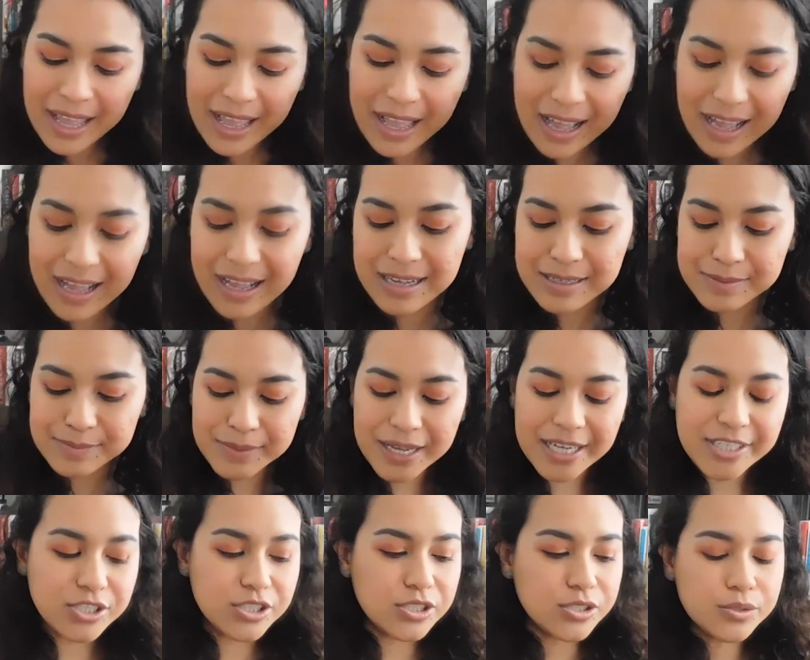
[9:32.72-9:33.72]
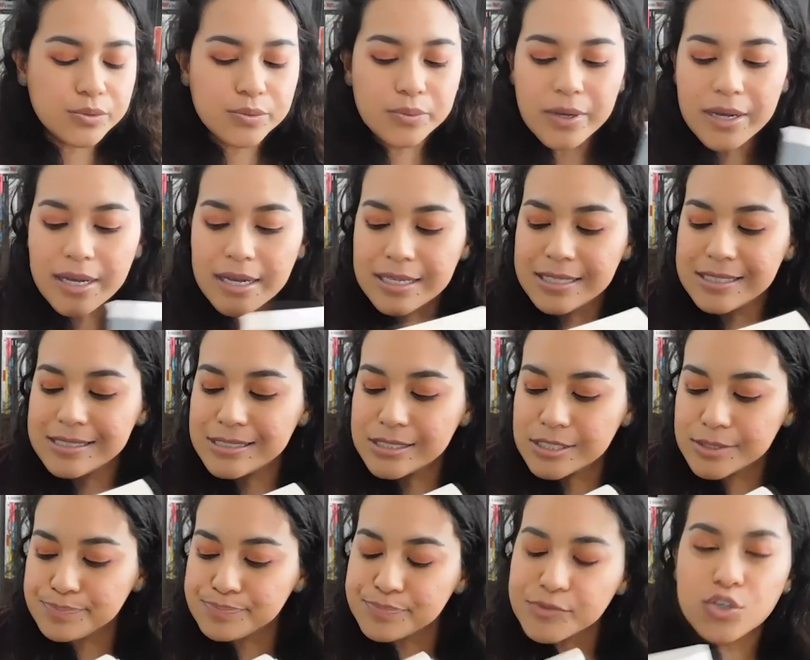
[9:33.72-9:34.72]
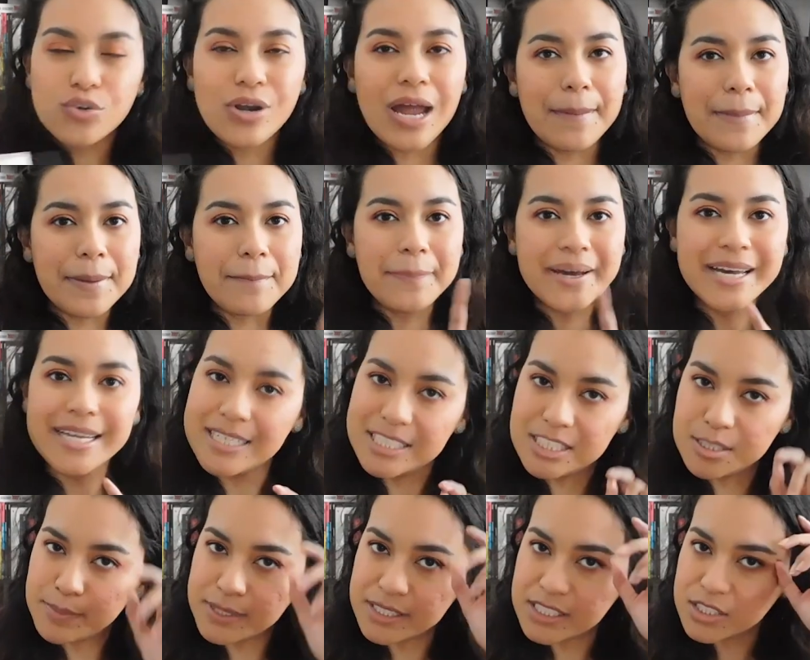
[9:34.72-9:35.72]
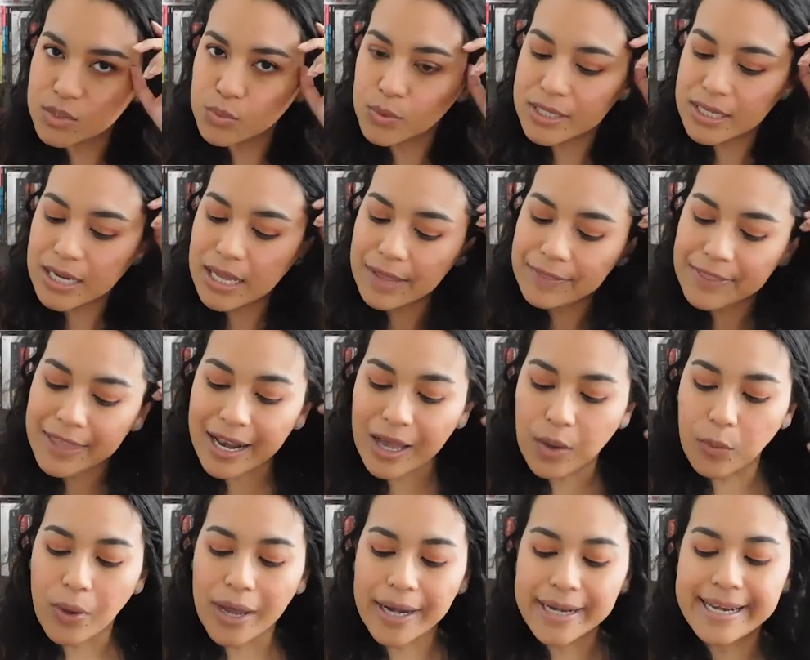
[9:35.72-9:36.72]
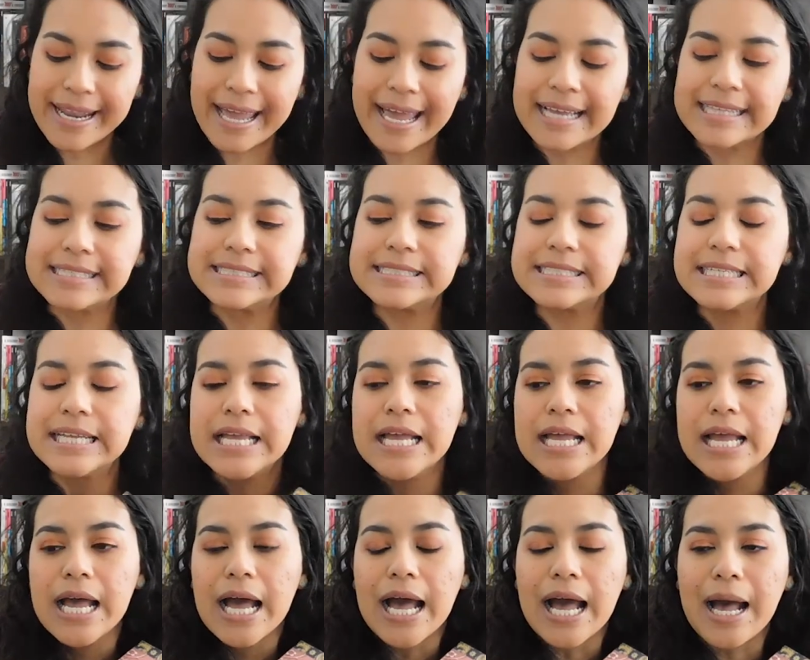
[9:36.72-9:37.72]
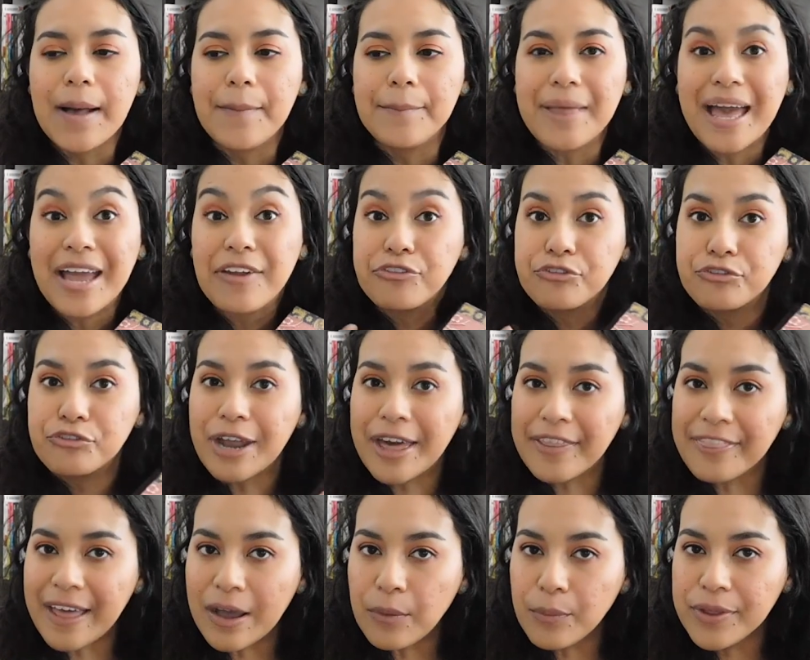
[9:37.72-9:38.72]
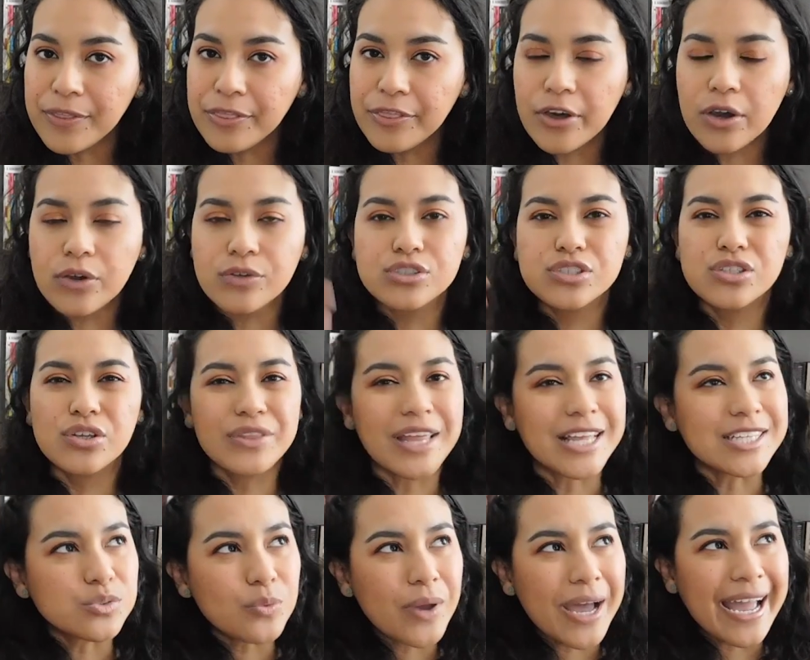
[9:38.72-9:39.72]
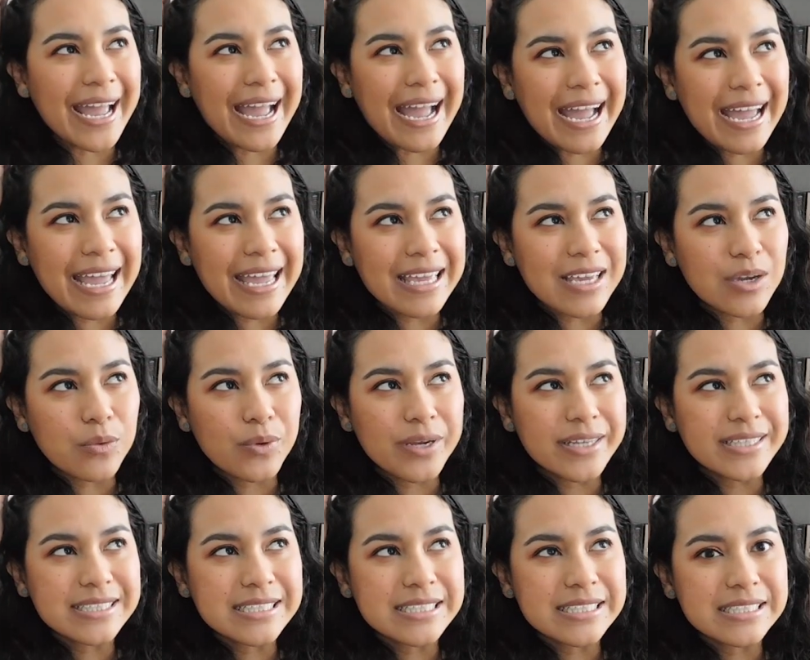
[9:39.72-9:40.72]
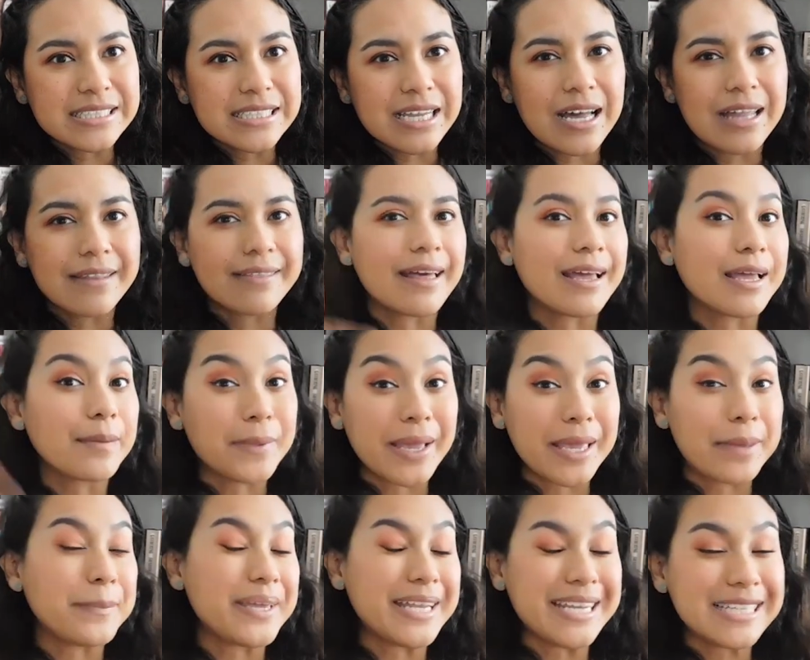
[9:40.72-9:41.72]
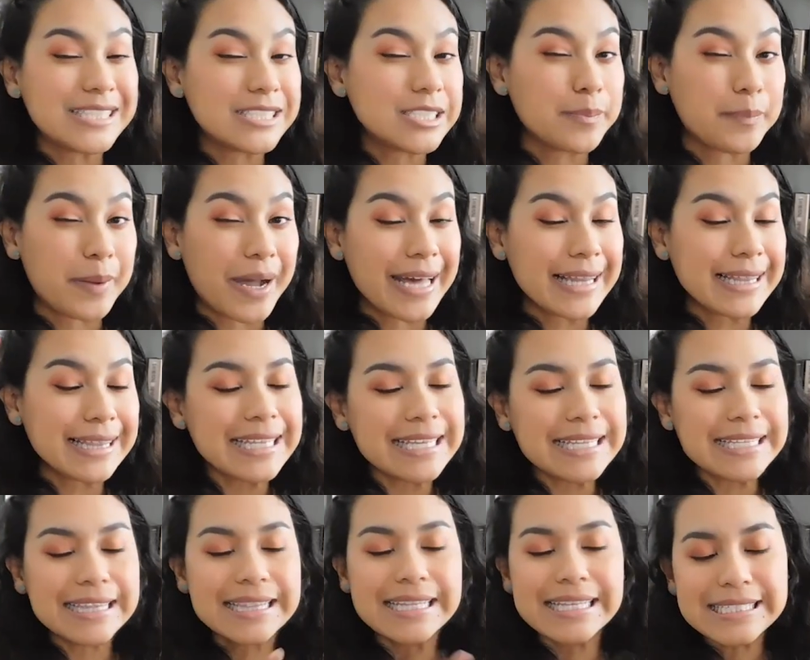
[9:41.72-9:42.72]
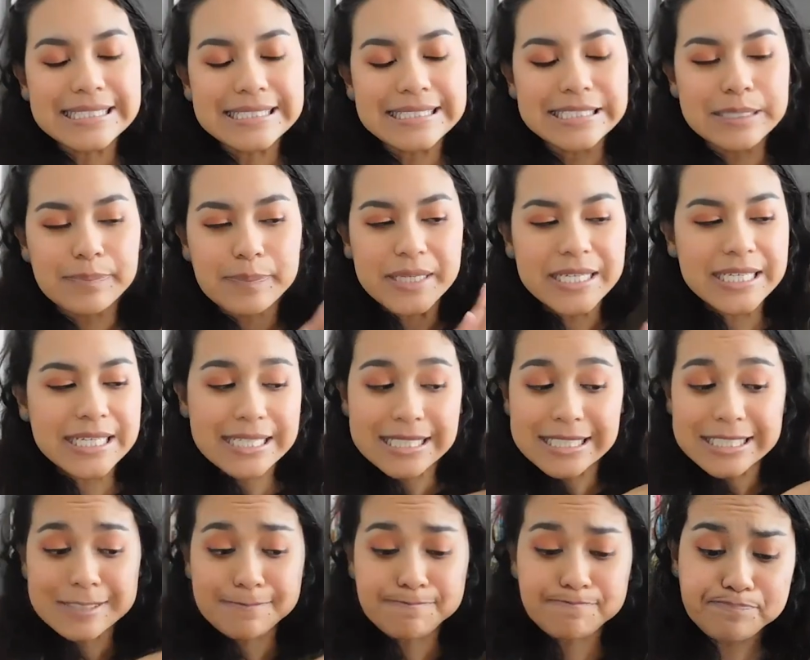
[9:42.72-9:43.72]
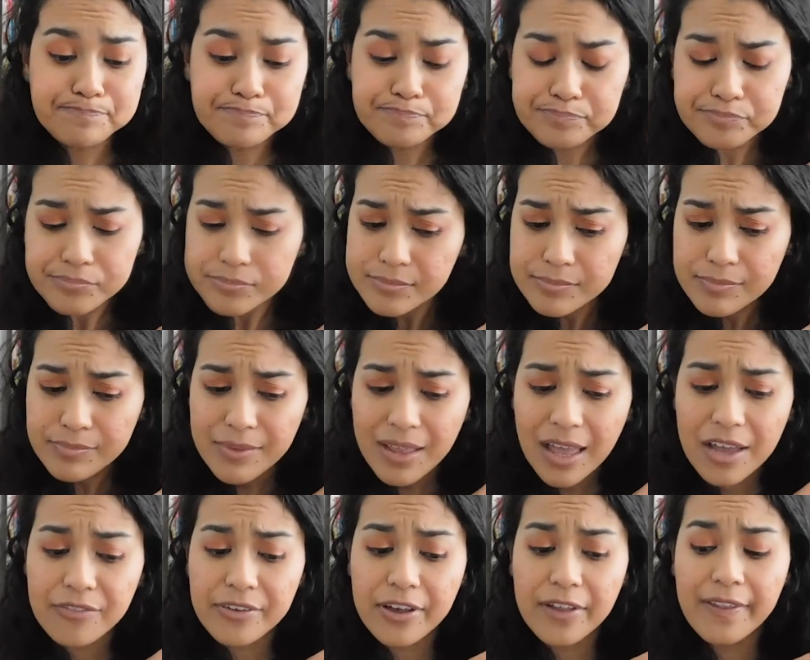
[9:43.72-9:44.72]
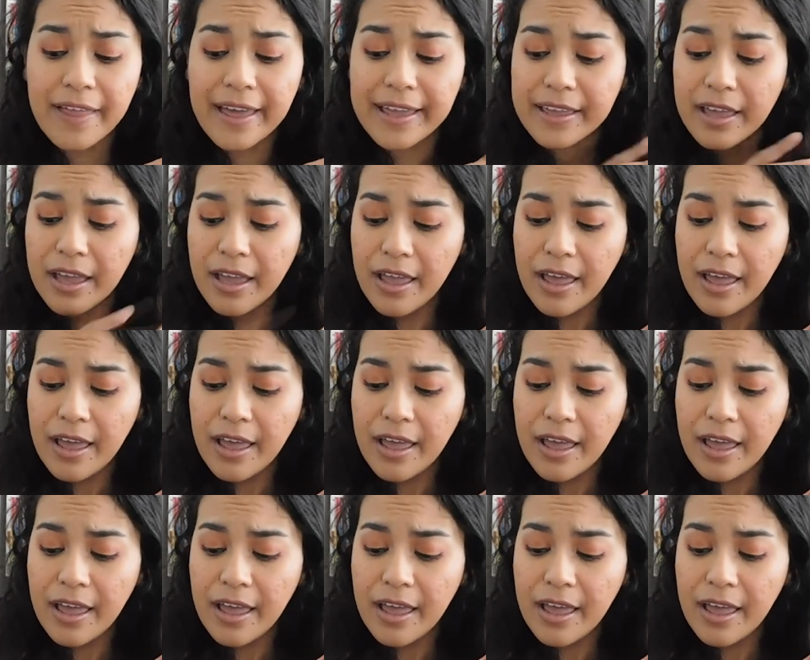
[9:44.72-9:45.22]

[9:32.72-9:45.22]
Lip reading: I do want Crime and Punishment is one that I want next. I've read that one though, so that's why it wasn't on like my immediate to buy list, because I felt like